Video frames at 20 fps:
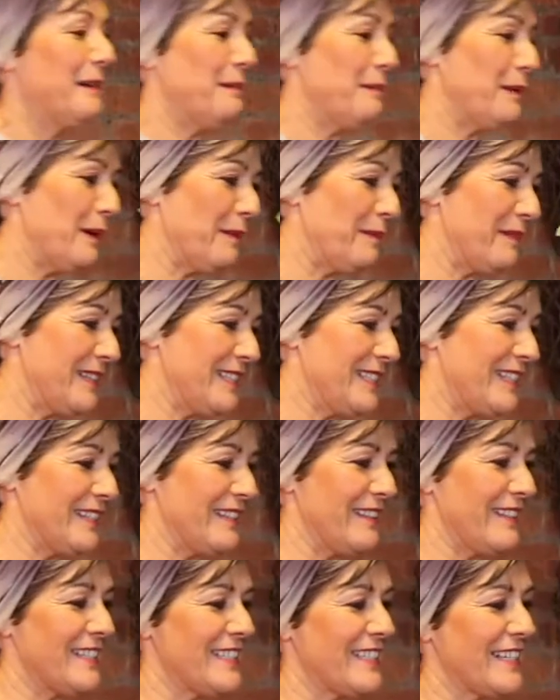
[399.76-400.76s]
Put this to
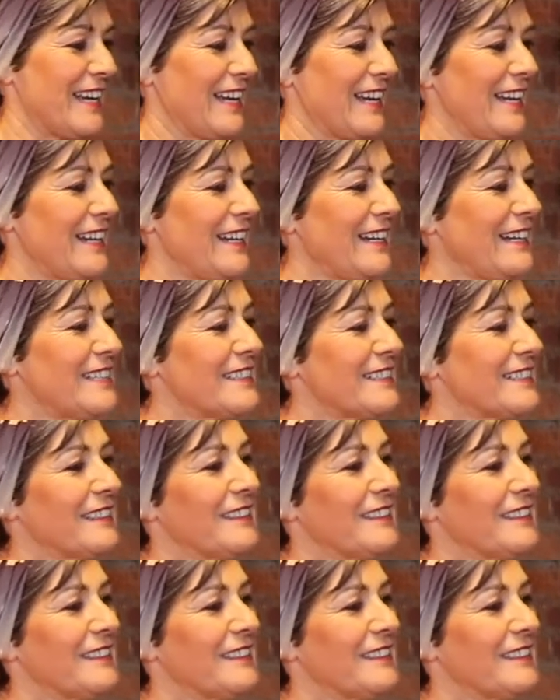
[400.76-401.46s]
the side.